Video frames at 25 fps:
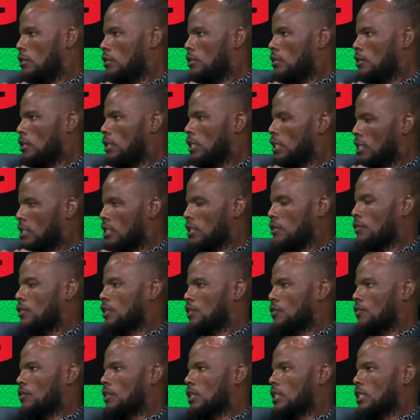
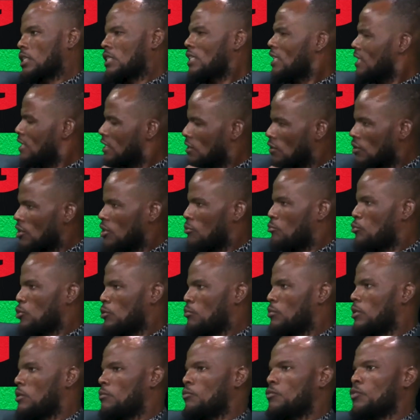Extraordinary Congress. That's the only
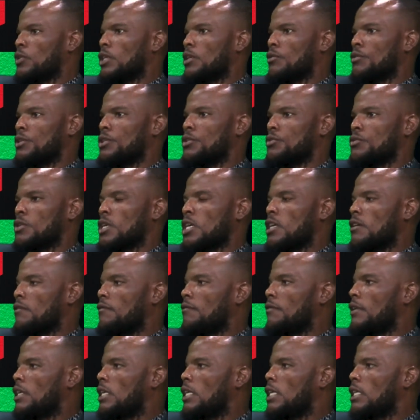problem we are going to have.
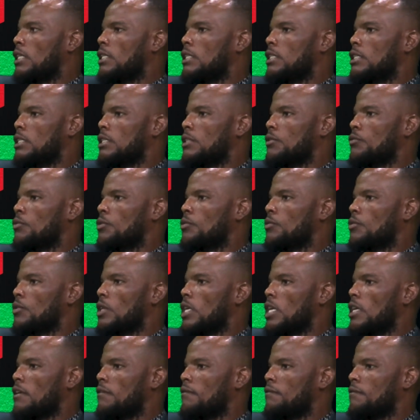And we will
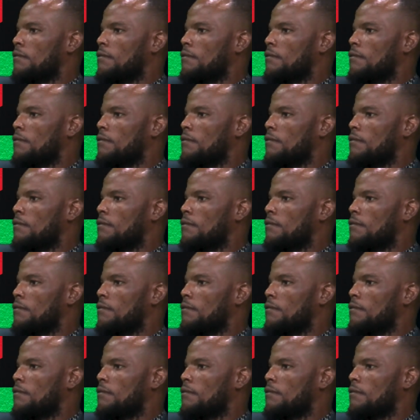have